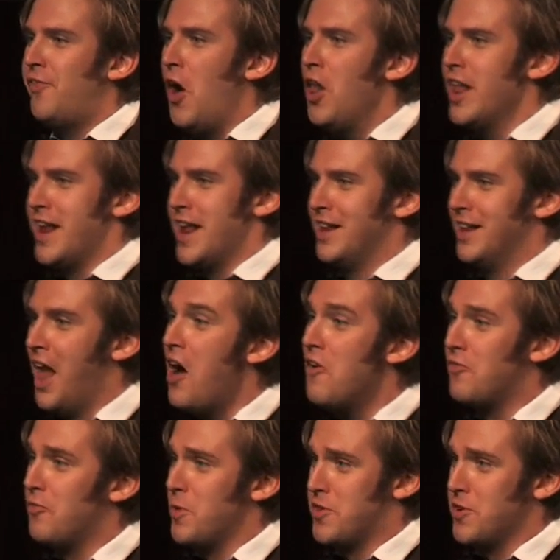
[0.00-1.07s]
fallen in
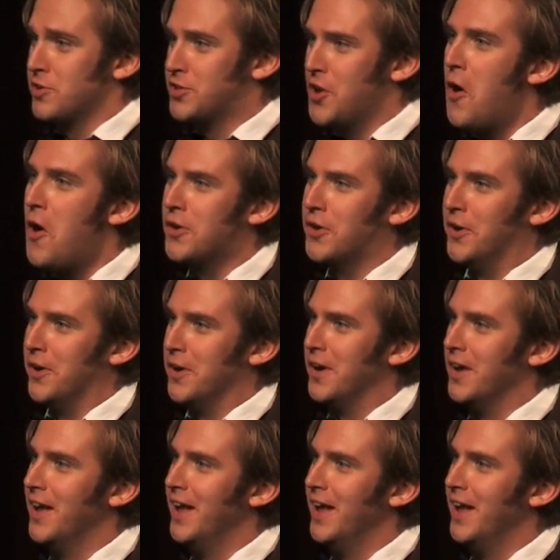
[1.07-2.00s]
love with your daughter.